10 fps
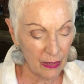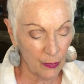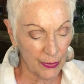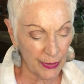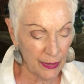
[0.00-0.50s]

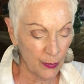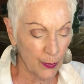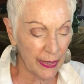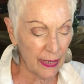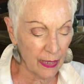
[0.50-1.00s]
within a
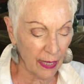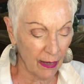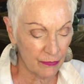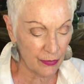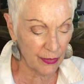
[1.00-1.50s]
week
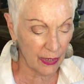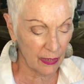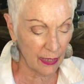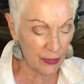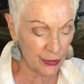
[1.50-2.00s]
after the
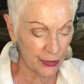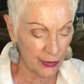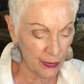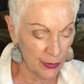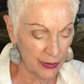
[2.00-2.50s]
election,
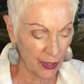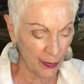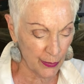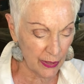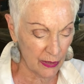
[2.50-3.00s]
who is our
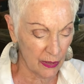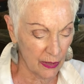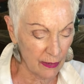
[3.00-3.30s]
president?